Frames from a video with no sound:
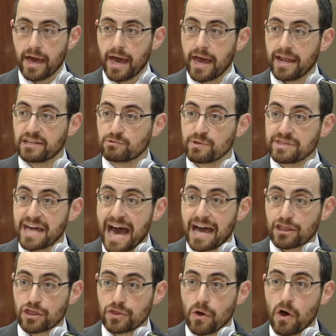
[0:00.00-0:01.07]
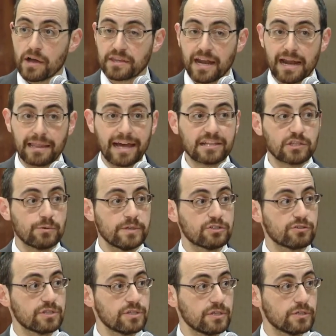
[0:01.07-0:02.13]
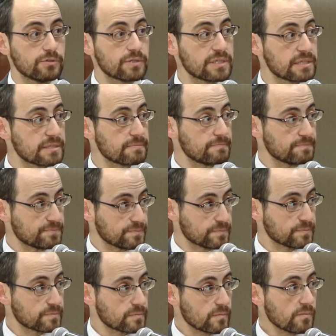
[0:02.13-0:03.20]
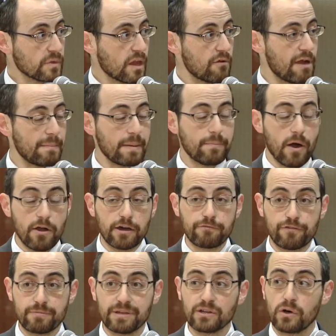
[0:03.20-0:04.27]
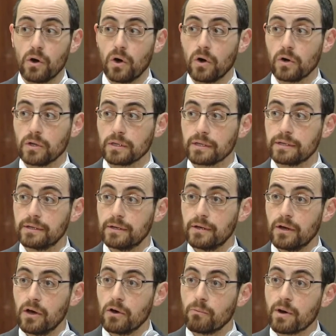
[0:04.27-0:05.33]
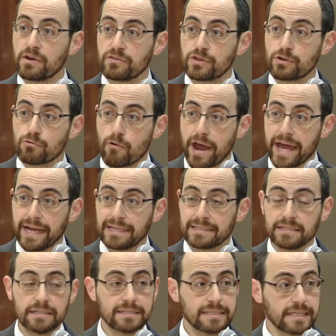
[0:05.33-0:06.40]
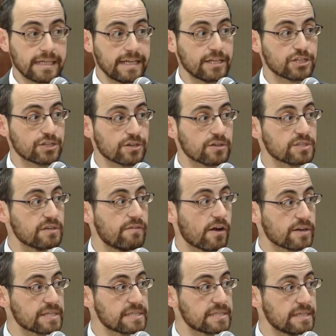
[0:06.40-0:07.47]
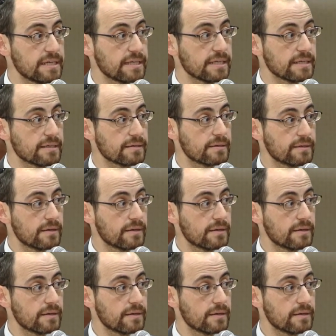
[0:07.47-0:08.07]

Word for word: And it's with that thought that I'd like to introduce Rabbi Baruch Frydman-Kohl, one of the great teachers of our city.